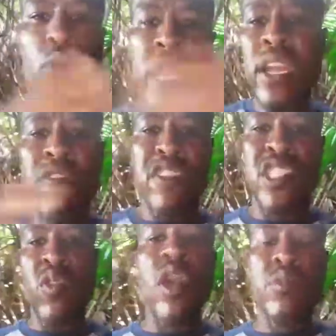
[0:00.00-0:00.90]
When
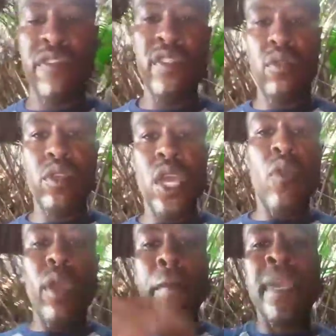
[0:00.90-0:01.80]
nothing's wrong with you.
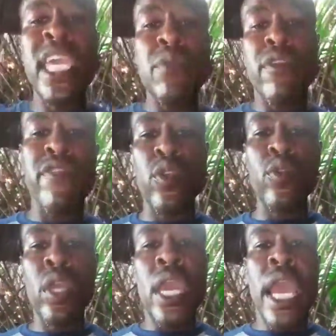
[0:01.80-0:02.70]
When being with
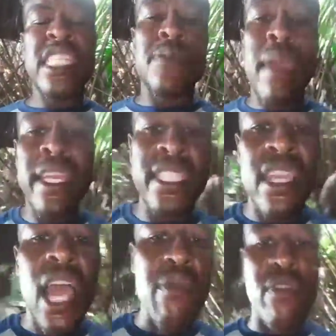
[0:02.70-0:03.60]
you and spending
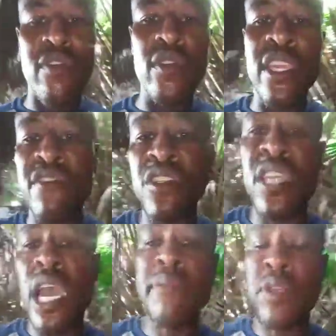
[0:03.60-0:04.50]
time with you gives you
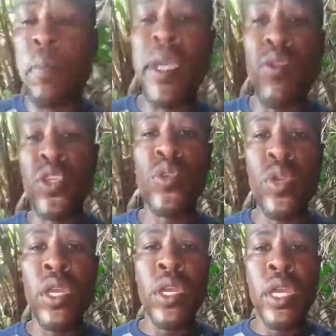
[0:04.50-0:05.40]
time to build you
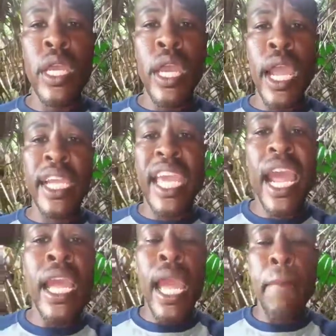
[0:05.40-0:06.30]

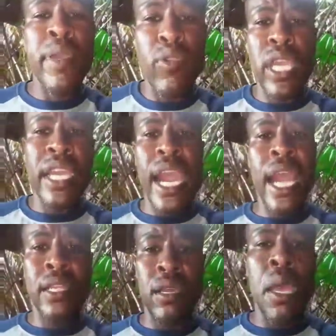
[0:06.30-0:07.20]
and build your
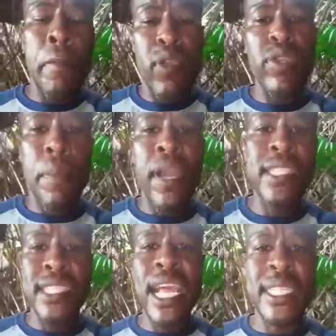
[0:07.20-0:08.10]
character, build your
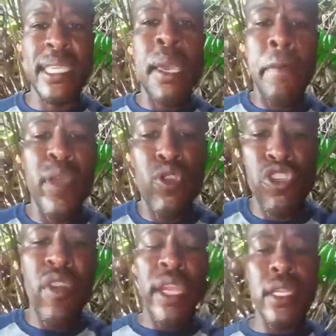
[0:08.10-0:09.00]
personality, build
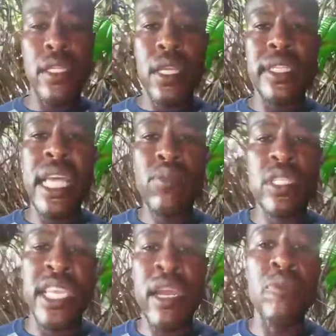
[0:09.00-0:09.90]
strength. That's
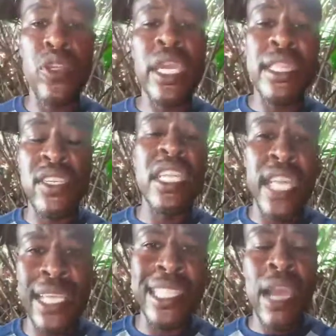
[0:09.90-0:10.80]
what's going to help you get to the
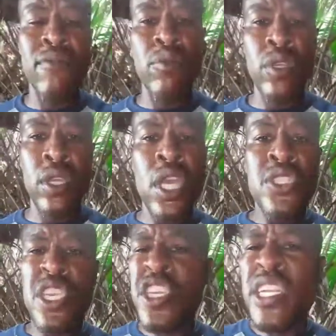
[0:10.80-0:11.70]
next level.
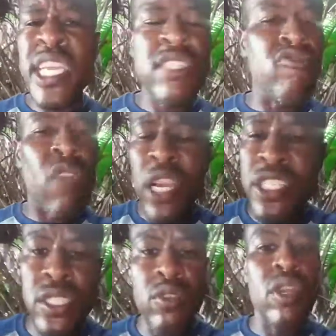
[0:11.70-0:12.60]
So you don't need to
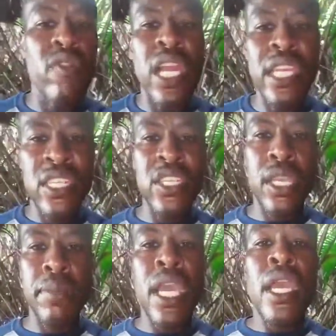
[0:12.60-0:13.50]
rush into a
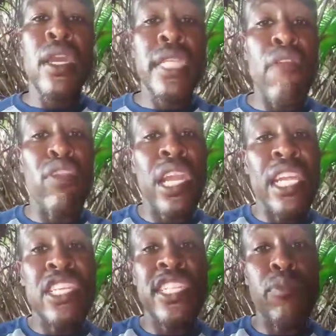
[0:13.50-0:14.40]
relationship. That
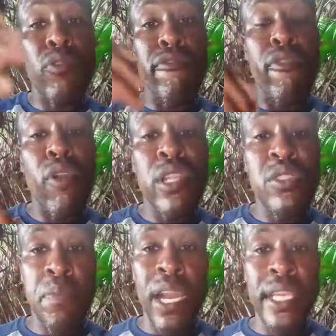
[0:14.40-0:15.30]
relationship will fall
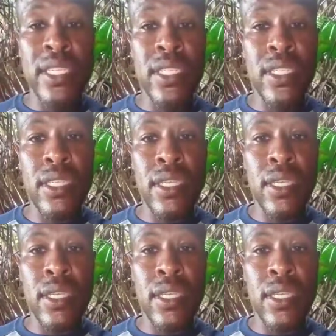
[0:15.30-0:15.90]
into place